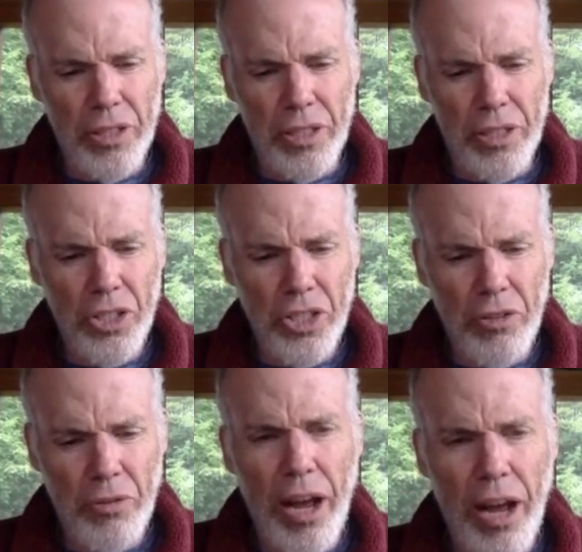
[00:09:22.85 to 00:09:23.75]
and the
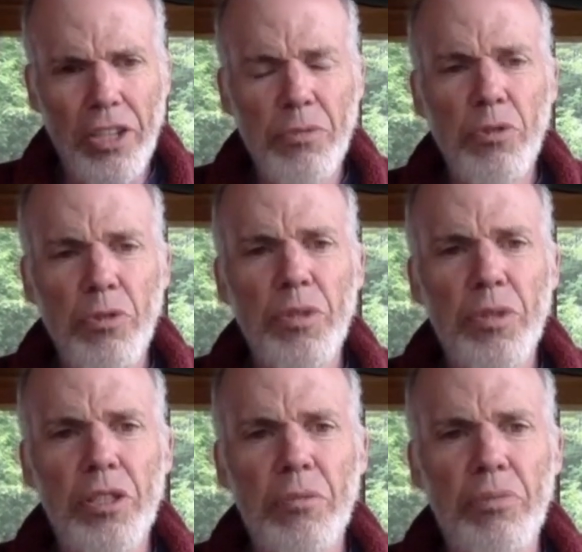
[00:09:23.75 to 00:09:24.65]
Sunrise
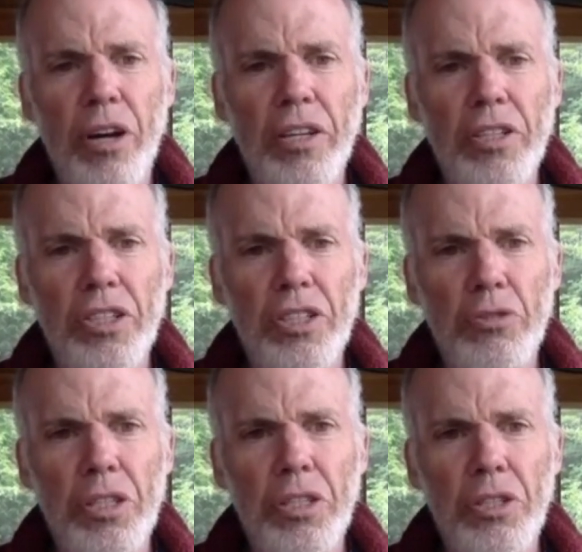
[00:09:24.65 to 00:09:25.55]
Movement that brought us the
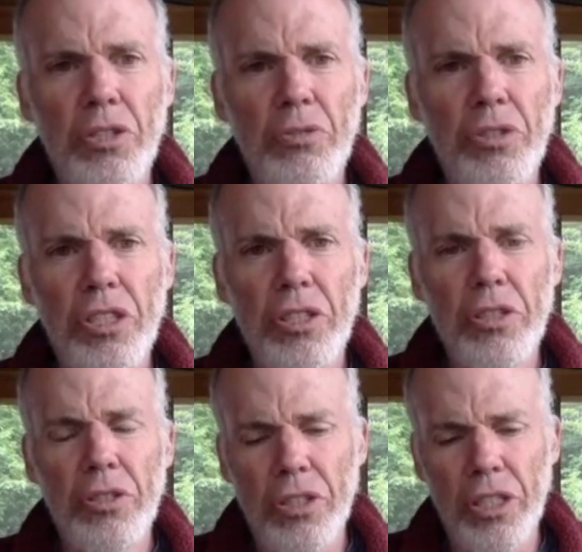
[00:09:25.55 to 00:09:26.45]
Green New
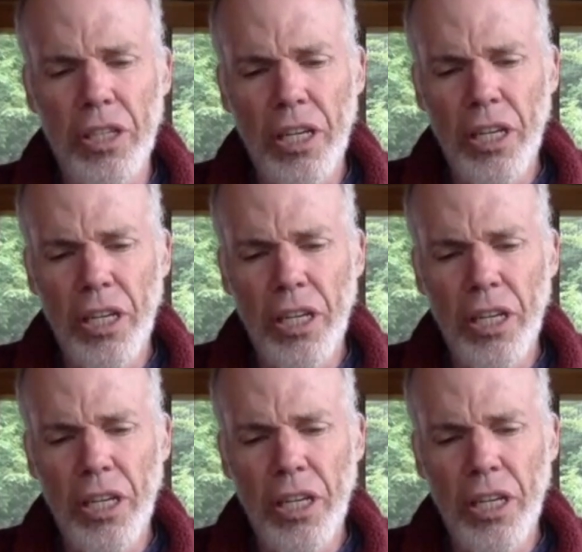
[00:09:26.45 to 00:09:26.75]
Deal,